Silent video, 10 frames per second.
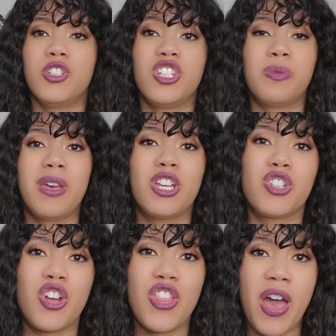Just make
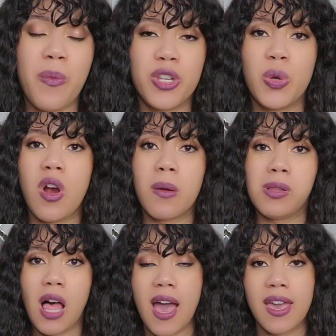sure that when you are
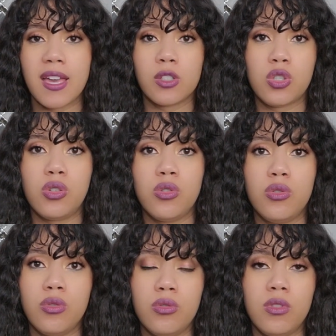applying to